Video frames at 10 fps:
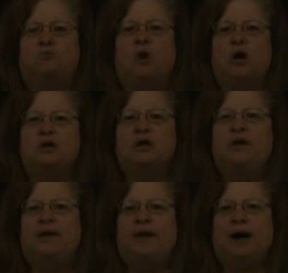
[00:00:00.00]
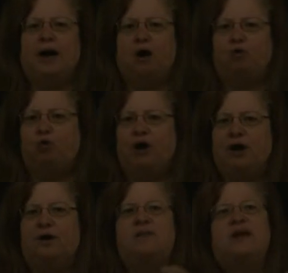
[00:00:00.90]
one uh,
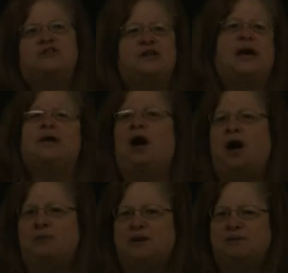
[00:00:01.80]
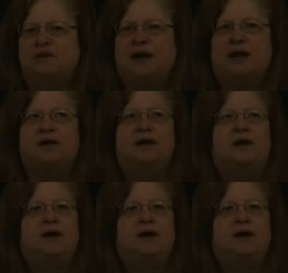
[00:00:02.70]
where that's an ad hominem attack.